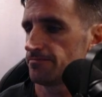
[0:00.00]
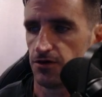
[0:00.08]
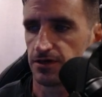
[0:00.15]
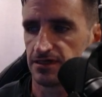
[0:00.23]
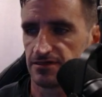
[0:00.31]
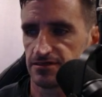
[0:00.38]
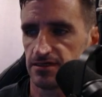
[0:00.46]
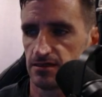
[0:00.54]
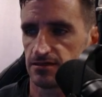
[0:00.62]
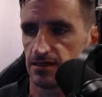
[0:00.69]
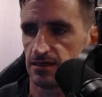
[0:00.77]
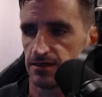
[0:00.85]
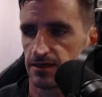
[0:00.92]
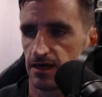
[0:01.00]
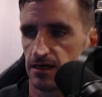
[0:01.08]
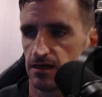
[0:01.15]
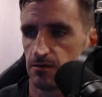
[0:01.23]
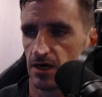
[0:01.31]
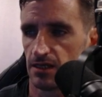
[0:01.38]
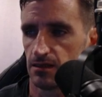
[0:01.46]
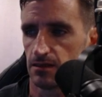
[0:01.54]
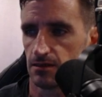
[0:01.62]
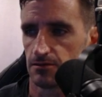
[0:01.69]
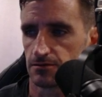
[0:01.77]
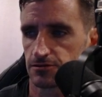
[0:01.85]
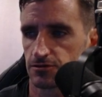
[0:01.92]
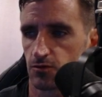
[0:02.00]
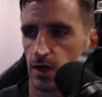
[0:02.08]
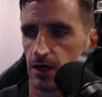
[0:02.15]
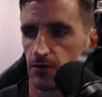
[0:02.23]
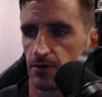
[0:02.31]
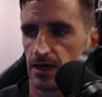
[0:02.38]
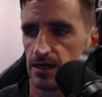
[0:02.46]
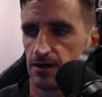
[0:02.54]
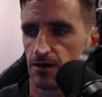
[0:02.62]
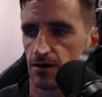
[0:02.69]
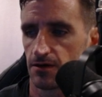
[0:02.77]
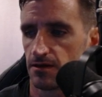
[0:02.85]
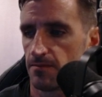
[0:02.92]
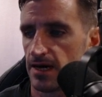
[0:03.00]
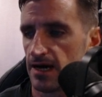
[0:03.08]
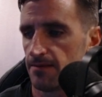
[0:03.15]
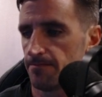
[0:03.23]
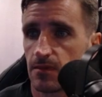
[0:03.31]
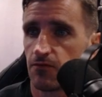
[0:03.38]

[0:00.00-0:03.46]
You can see it's indicated by the little square right here on the map.